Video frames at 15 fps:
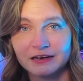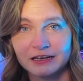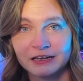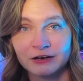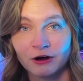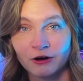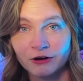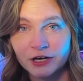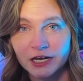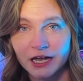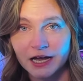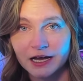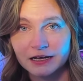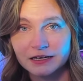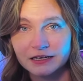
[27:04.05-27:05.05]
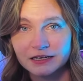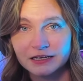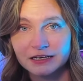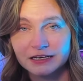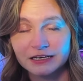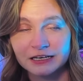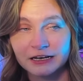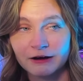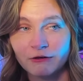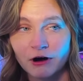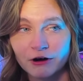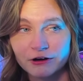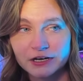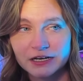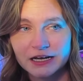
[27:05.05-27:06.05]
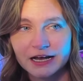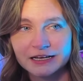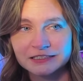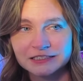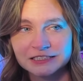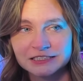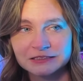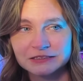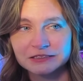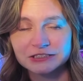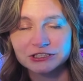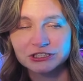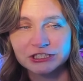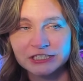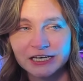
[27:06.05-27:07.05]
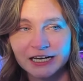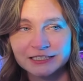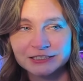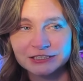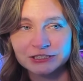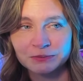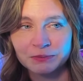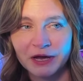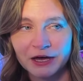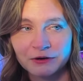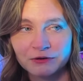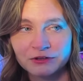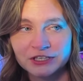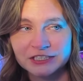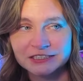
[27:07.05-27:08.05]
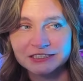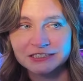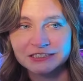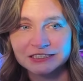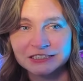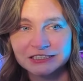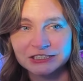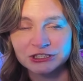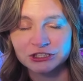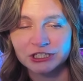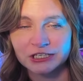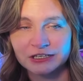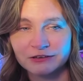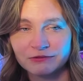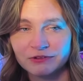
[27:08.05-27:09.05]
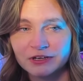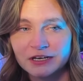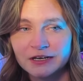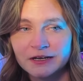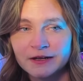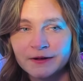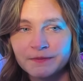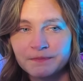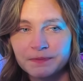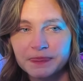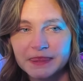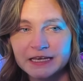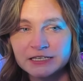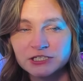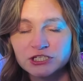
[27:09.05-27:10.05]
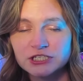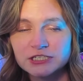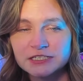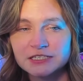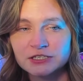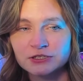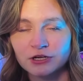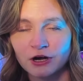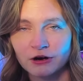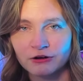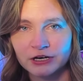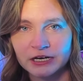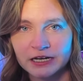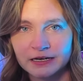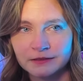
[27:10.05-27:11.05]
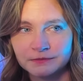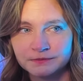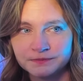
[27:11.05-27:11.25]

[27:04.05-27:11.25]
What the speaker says: And Arya. And now Arya has to battle this decision of, is she still Arya?